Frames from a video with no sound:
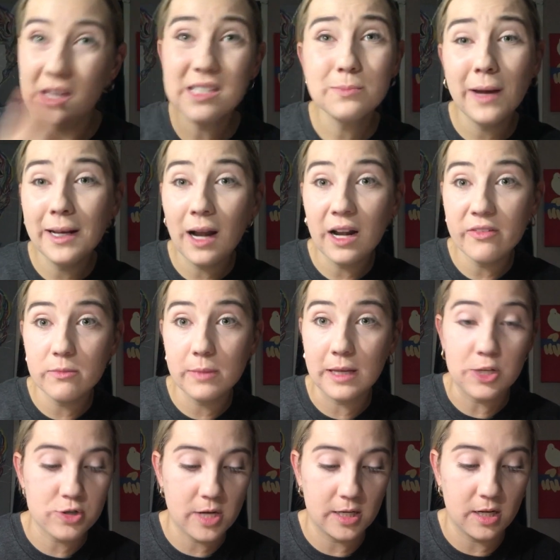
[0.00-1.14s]
This might not even be
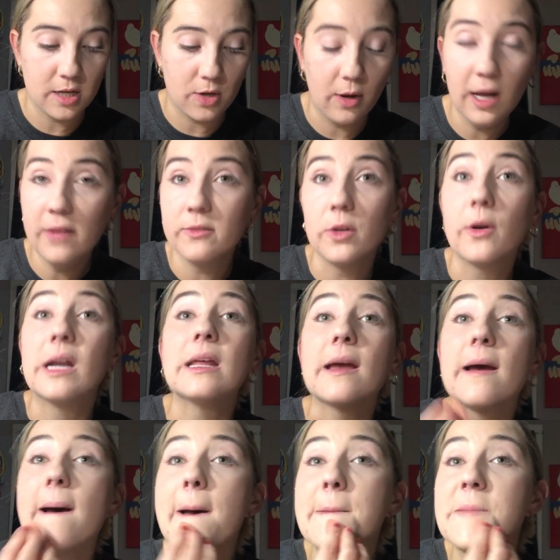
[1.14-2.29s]
interesting to you. I have no idea.
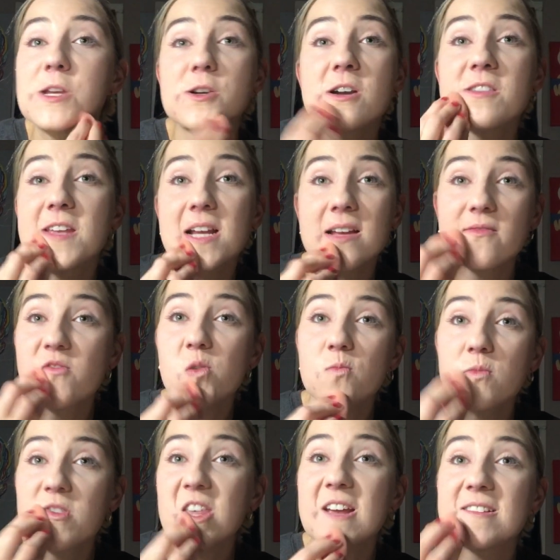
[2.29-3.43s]
I'm just trying to think of
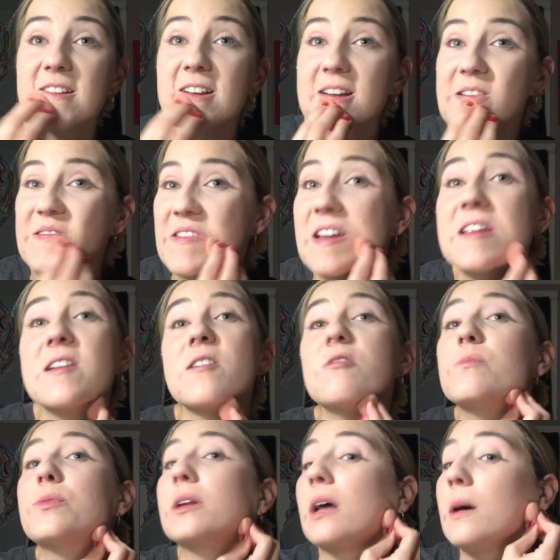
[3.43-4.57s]
things I can video to
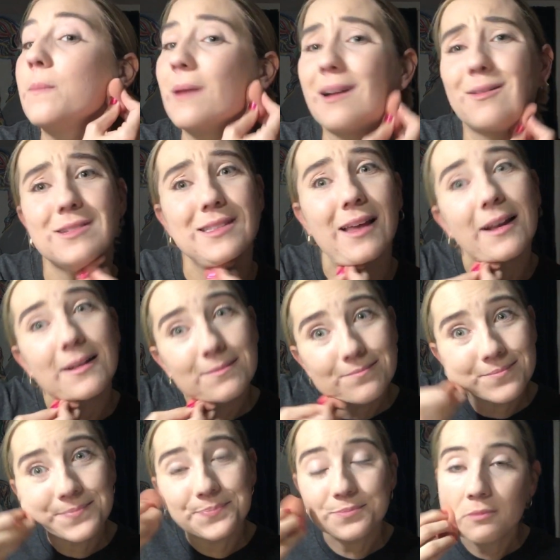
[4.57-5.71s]
put up, and I was like,
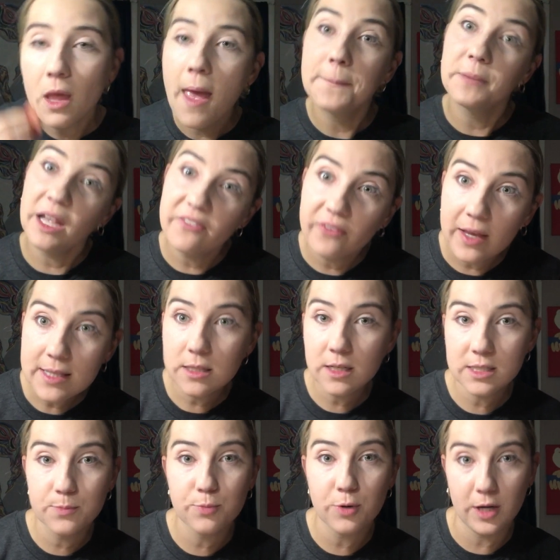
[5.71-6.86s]
my face
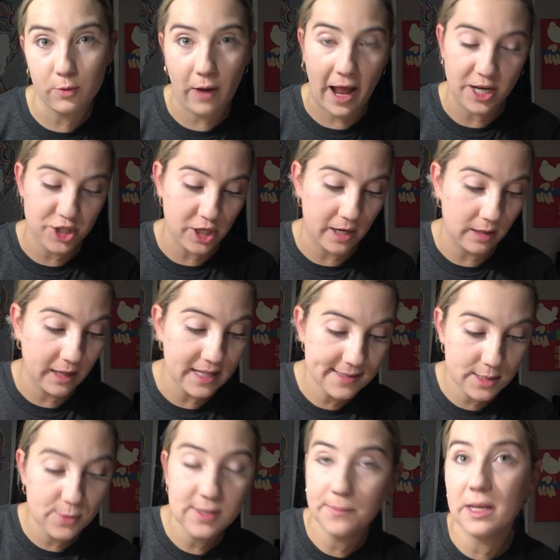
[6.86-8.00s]
looks pretty ratchet. Let's
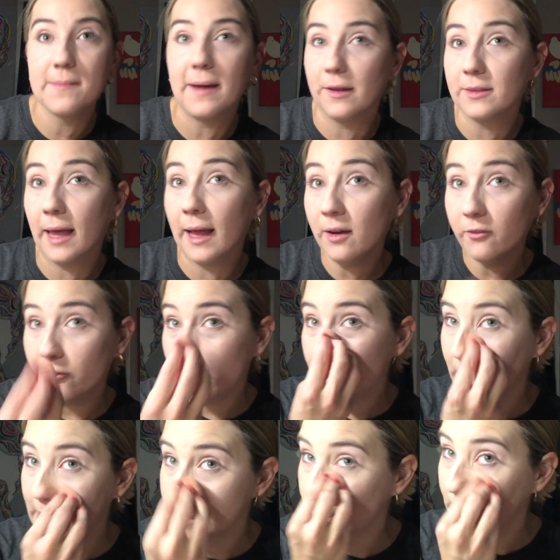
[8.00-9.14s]
do something about that and film
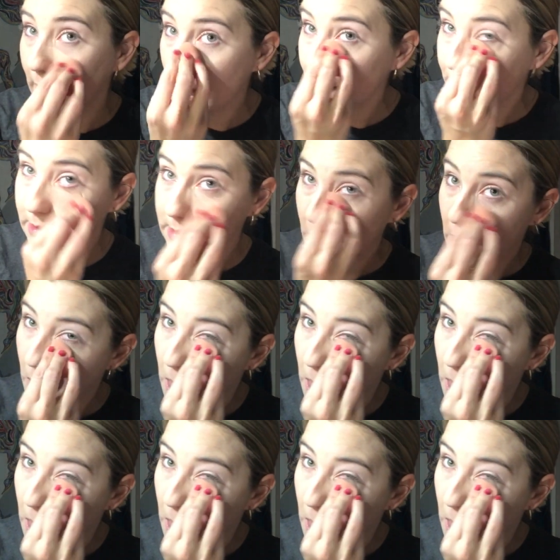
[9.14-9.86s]
it. See what happens.